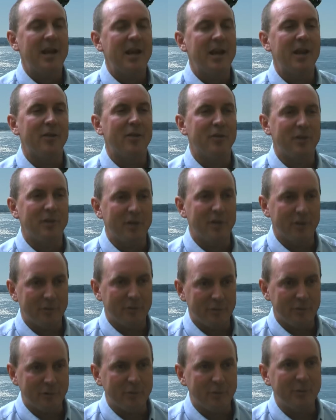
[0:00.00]
and the
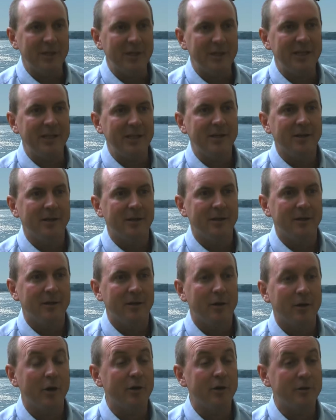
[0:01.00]
other 3
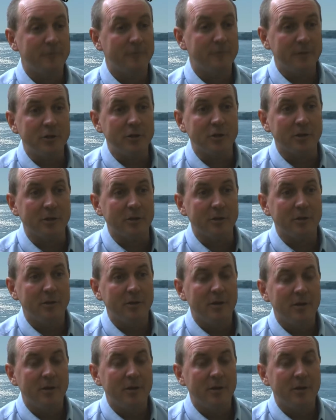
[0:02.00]
are deficient.